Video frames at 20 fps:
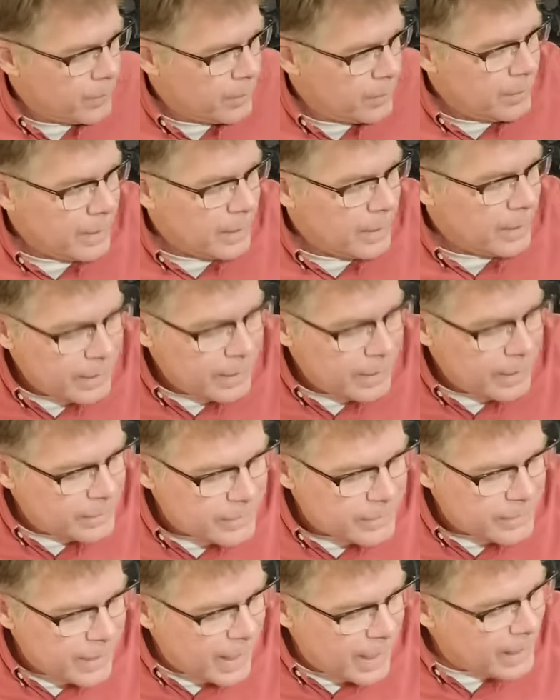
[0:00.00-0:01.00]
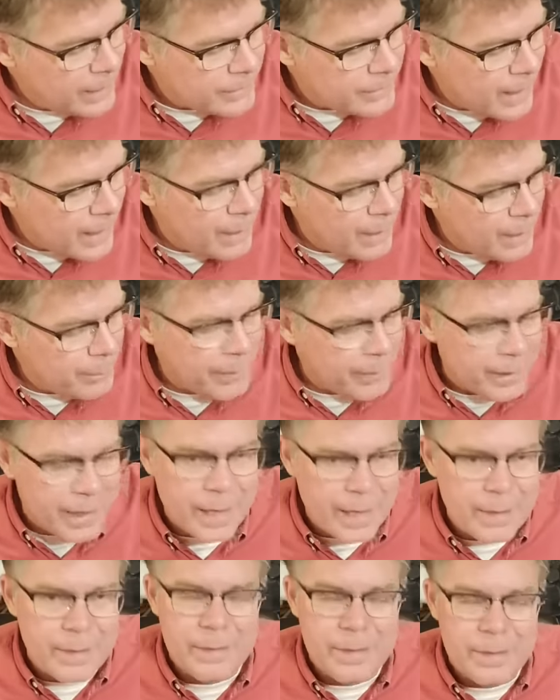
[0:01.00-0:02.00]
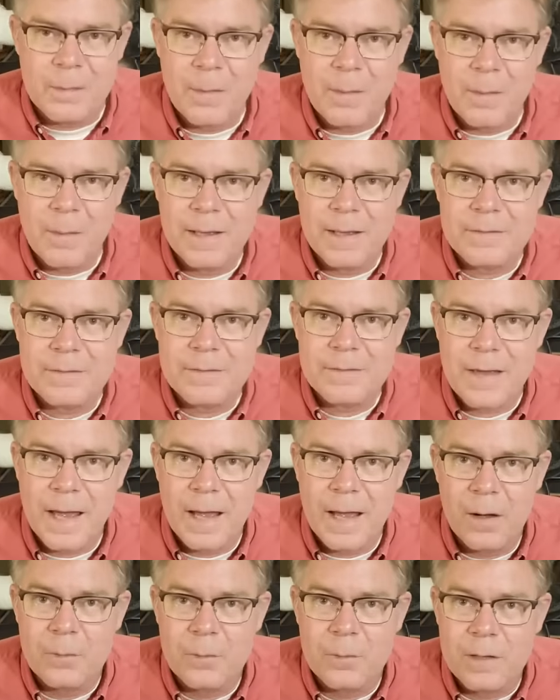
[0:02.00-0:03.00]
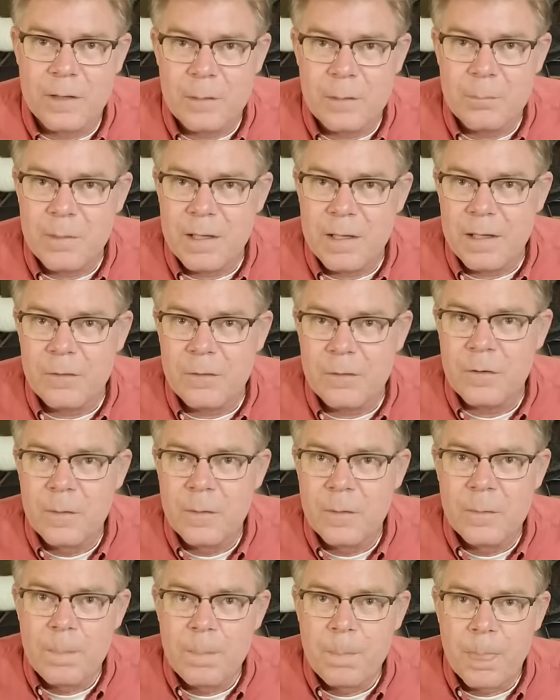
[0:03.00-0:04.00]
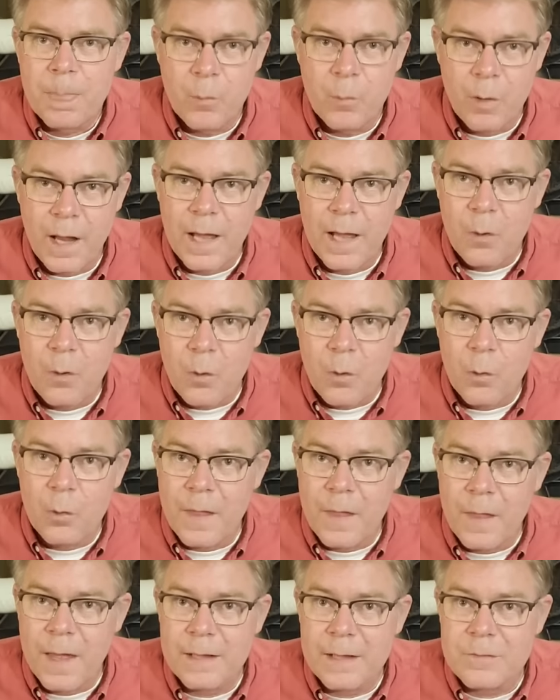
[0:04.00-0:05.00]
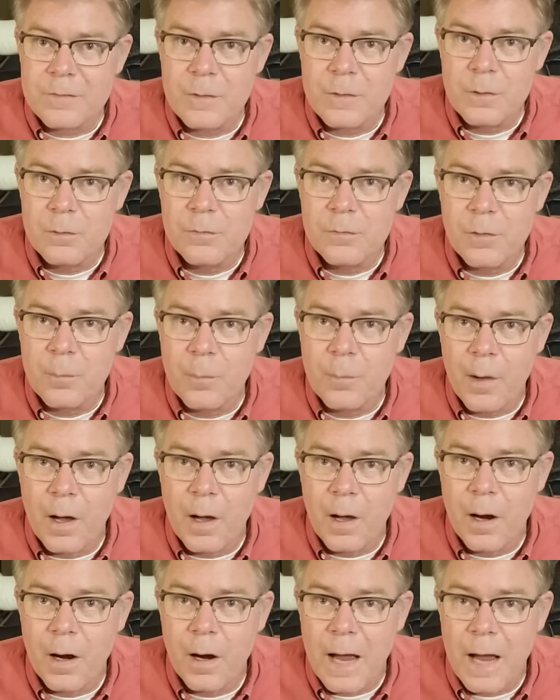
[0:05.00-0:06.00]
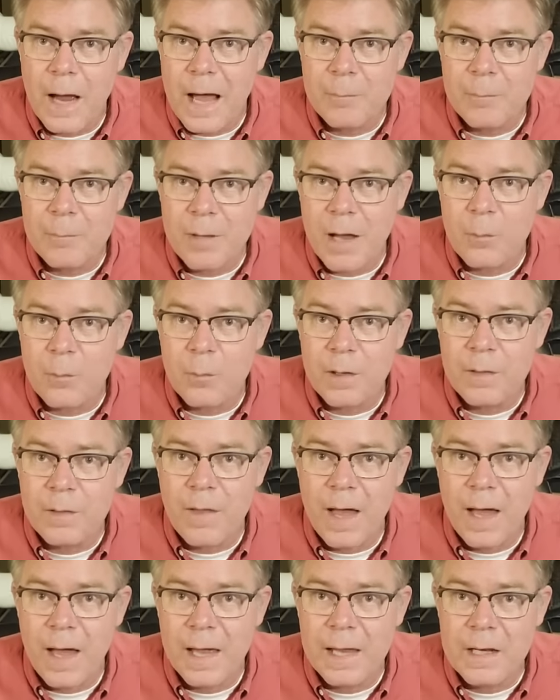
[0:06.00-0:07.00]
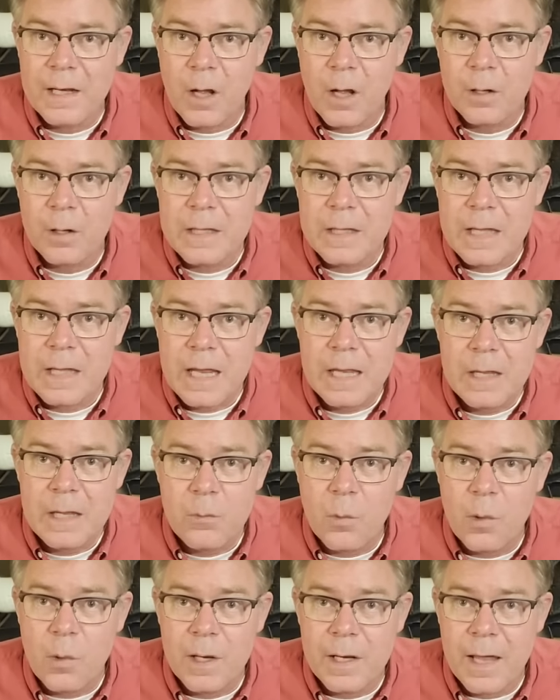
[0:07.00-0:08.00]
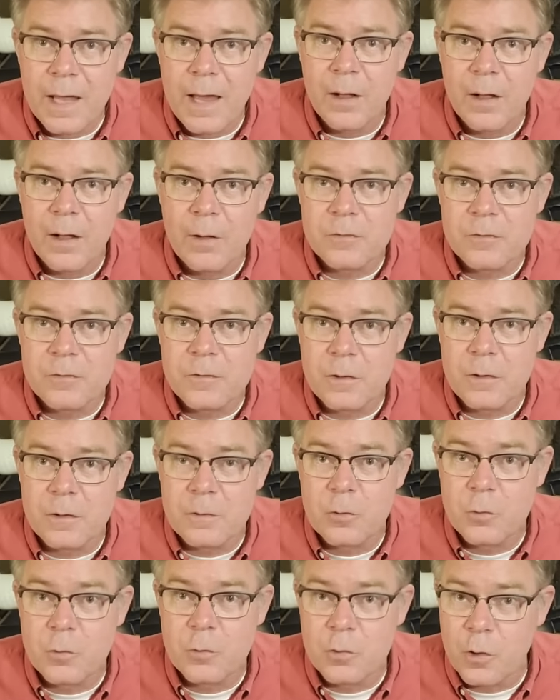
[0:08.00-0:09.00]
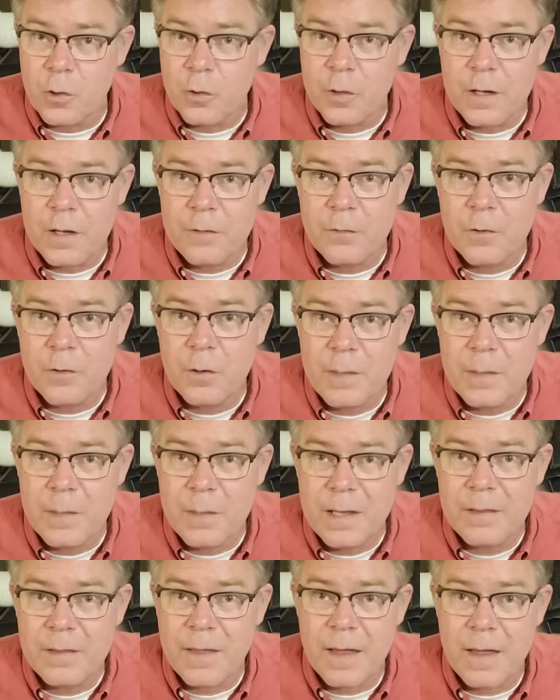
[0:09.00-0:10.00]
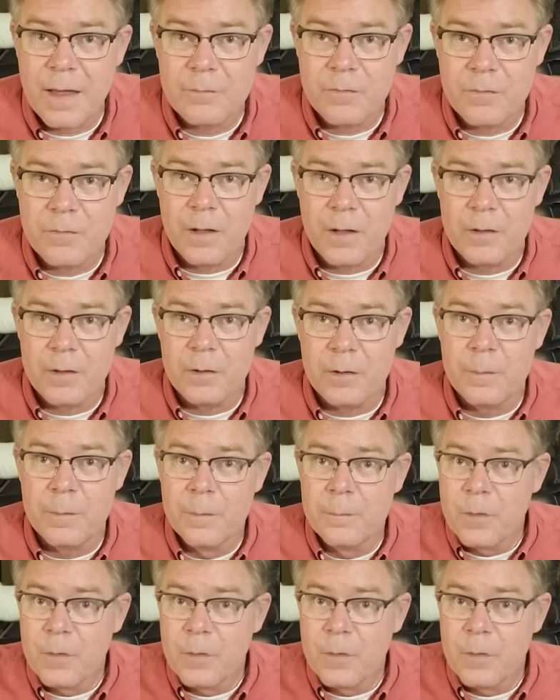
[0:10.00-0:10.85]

Not, it's not as complicated as it might sound. It means when I hold that silver bar, I'm not relying on anyone else to, to deliver me that value.